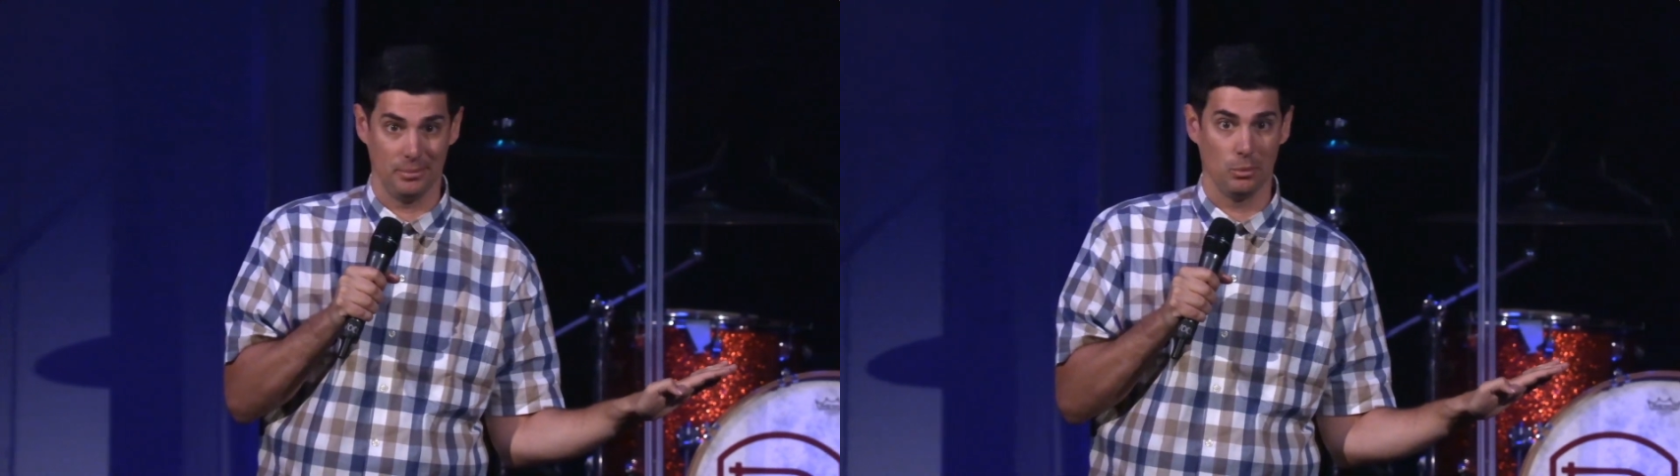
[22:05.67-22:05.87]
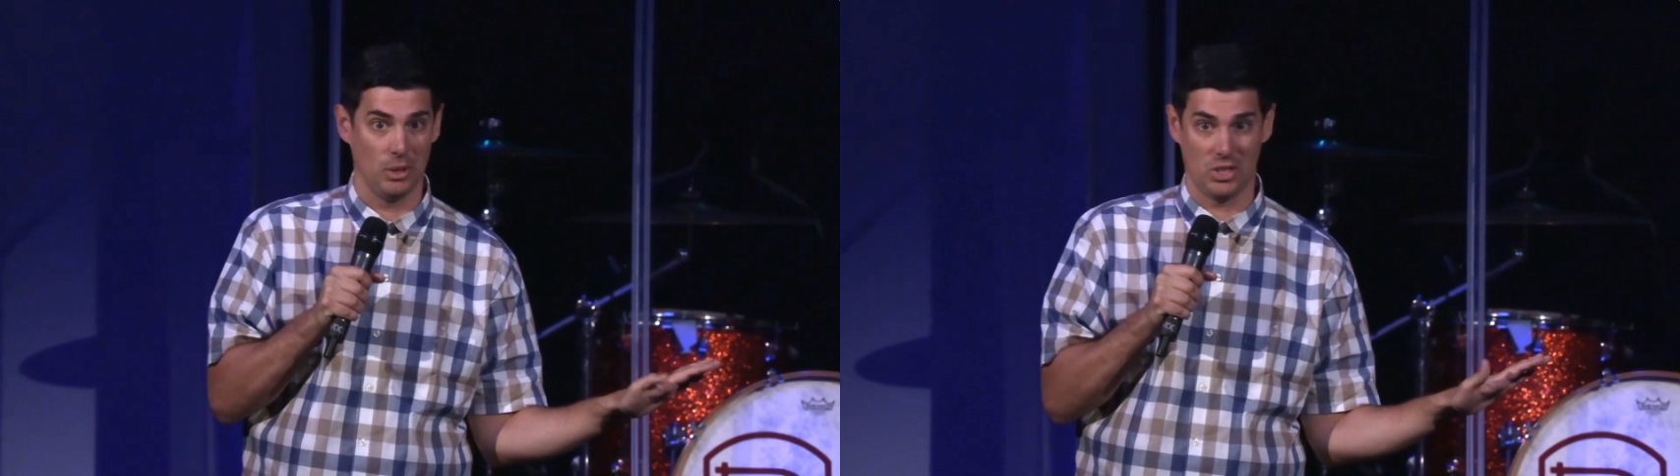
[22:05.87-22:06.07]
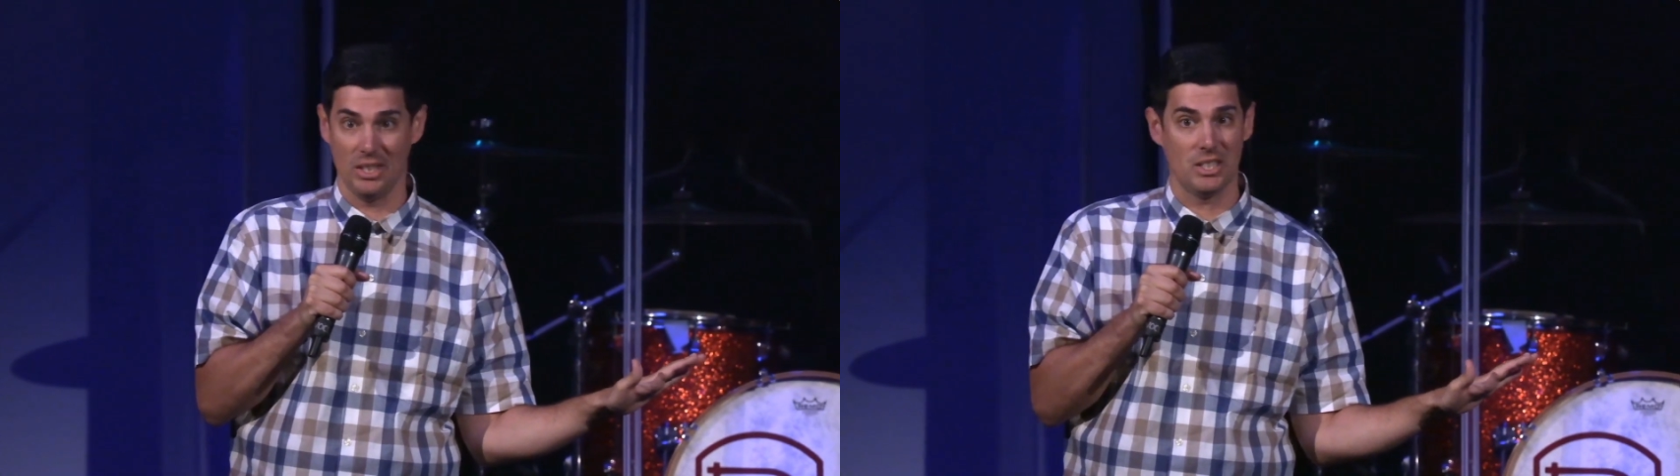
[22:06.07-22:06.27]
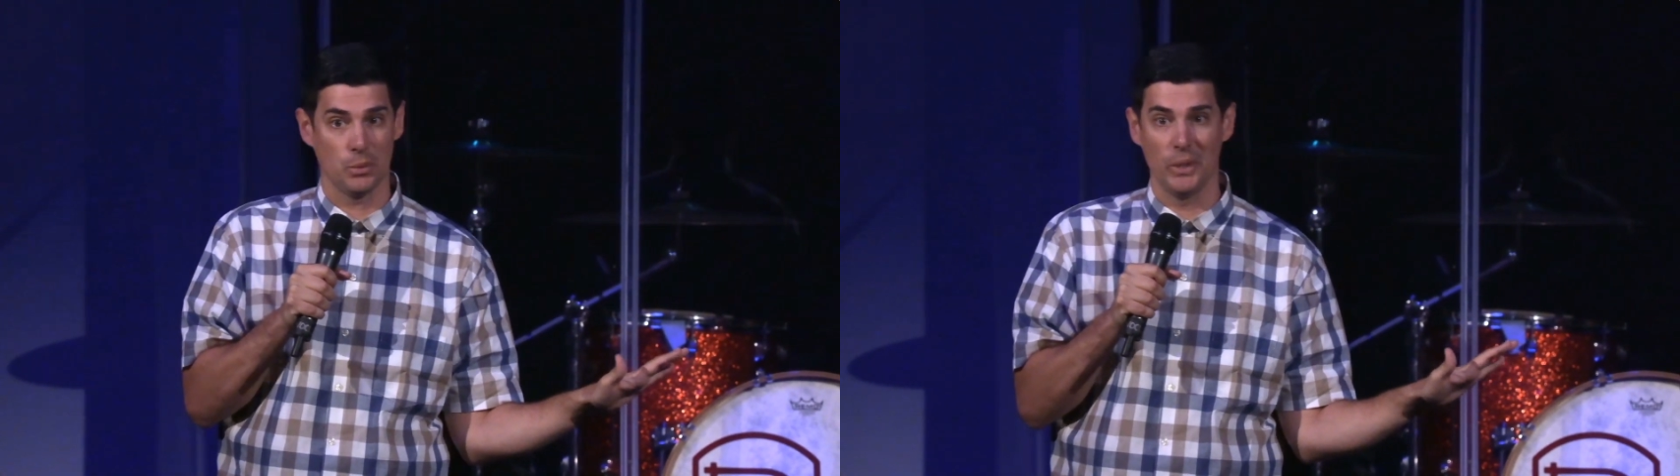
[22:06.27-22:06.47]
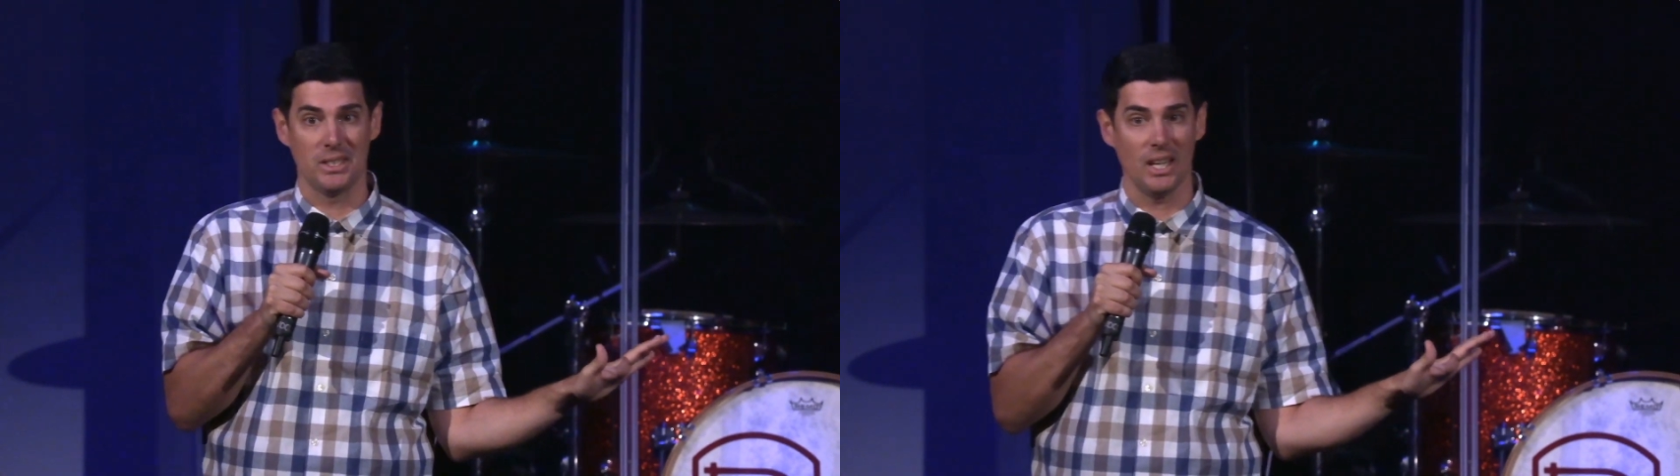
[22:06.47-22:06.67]
which this is
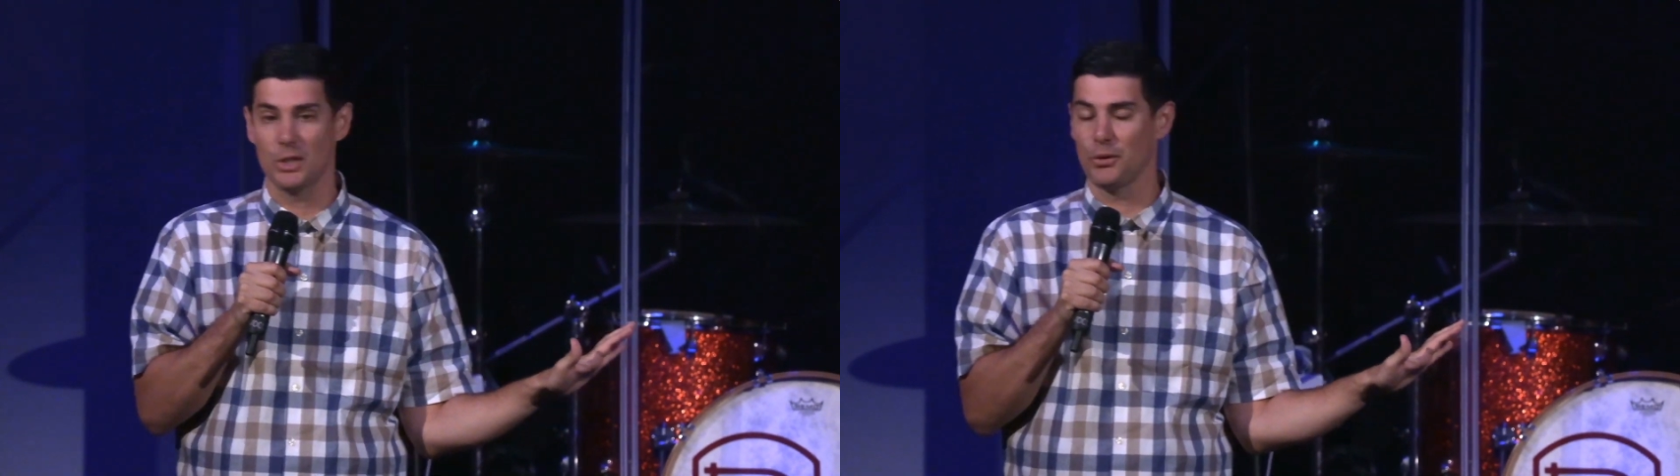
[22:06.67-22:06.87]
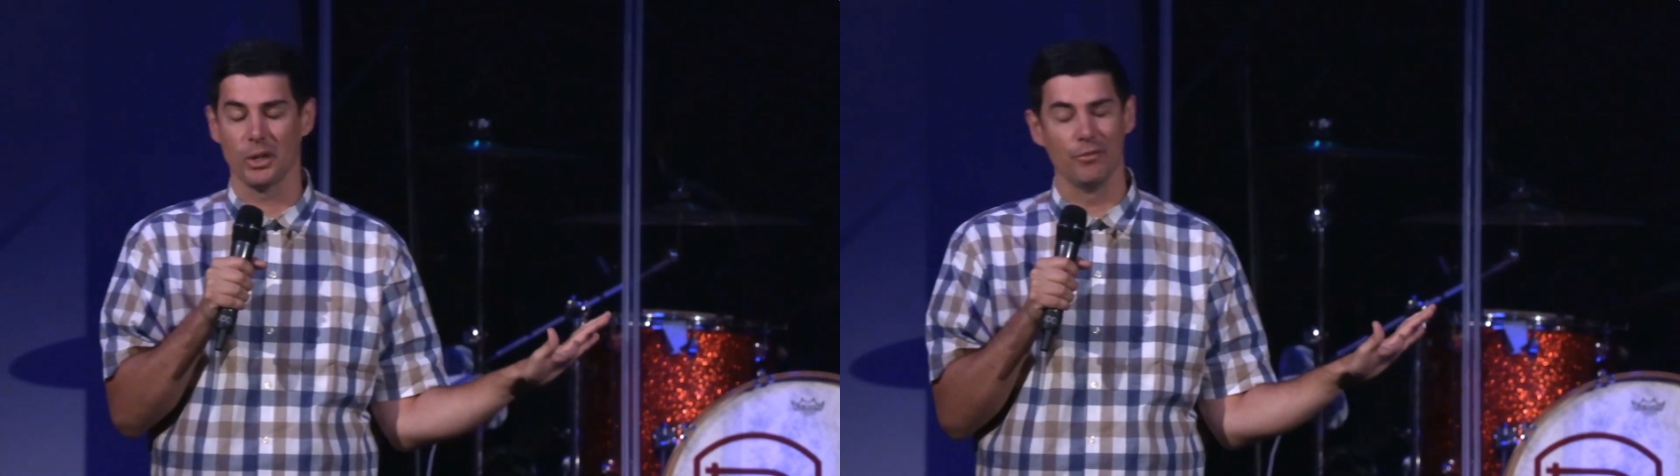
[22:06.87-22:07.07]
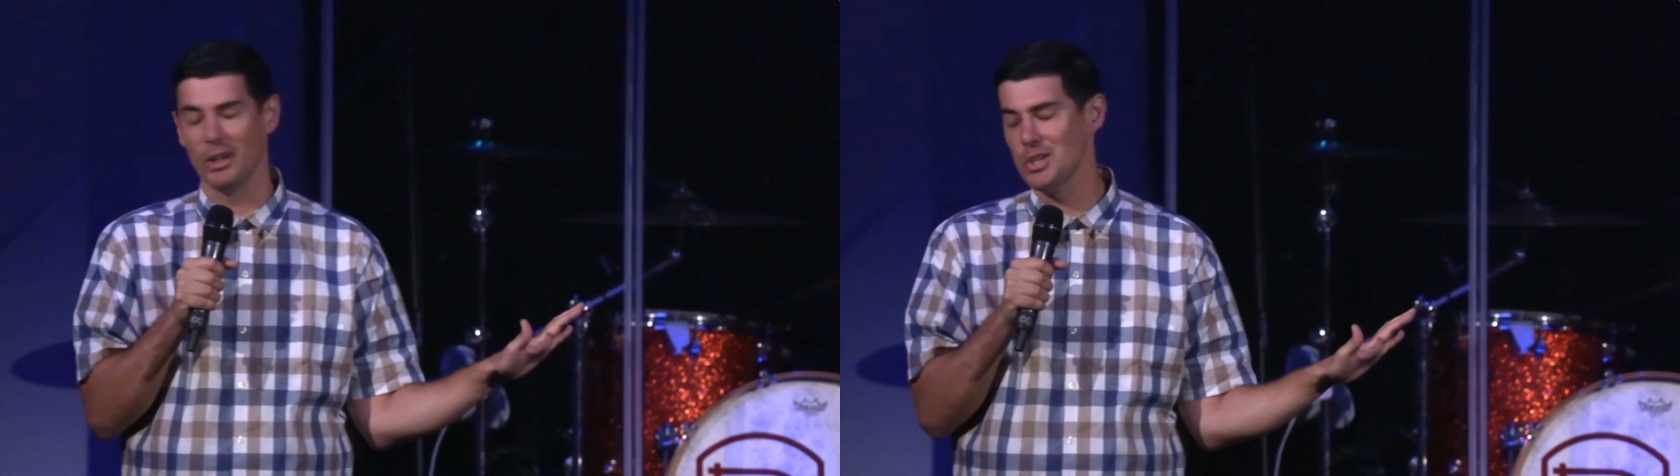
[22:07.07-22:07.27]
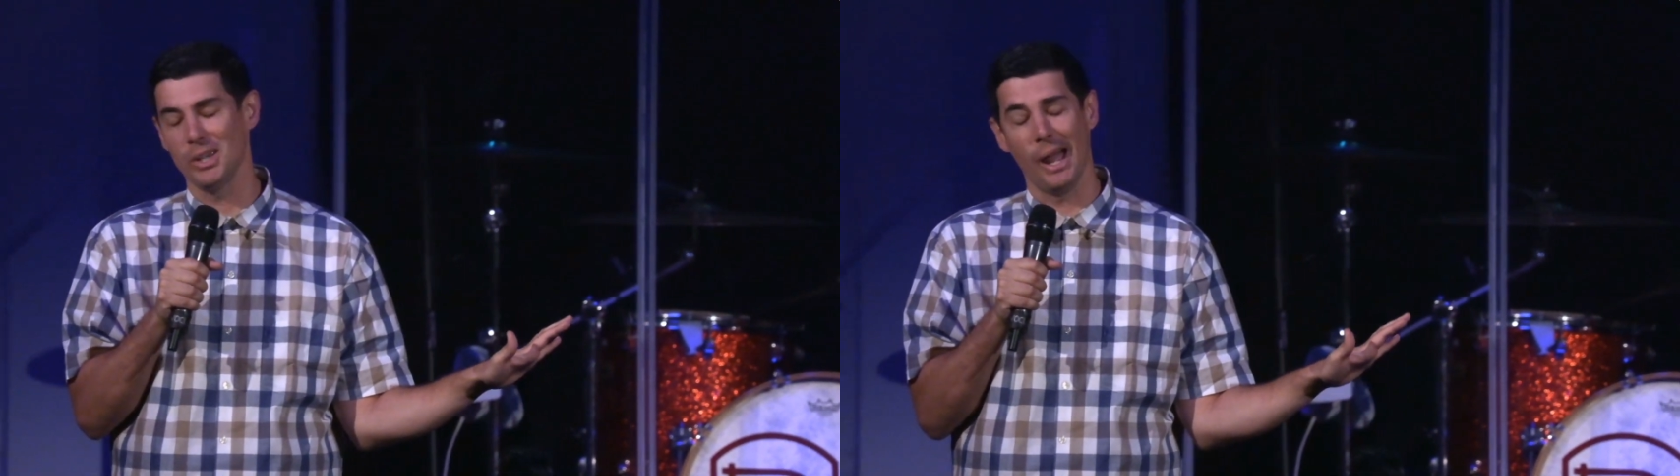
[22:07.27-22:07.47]
what it takes for conversion to